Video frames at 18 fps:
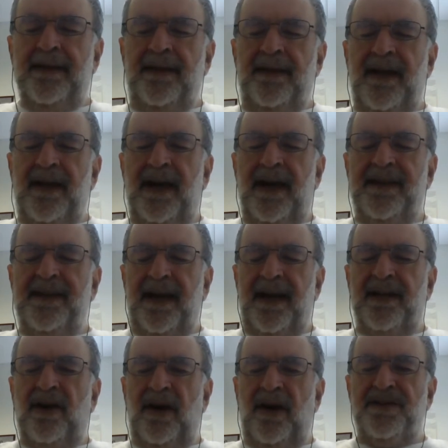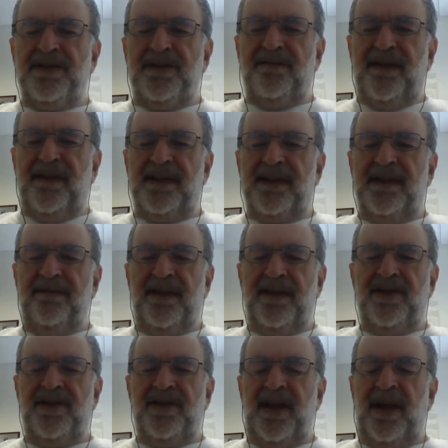They're not that cost
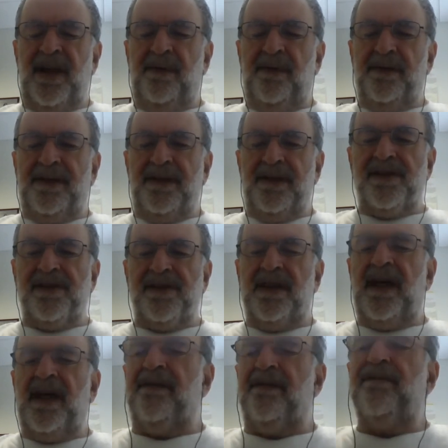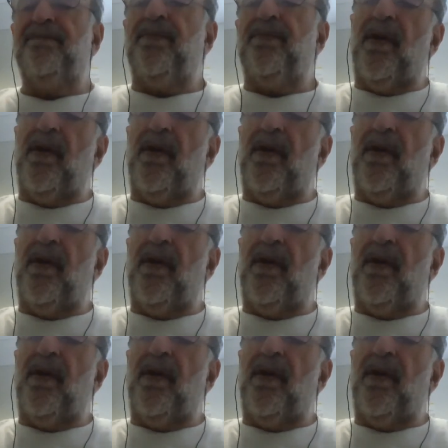effective as yet, but there's a lot of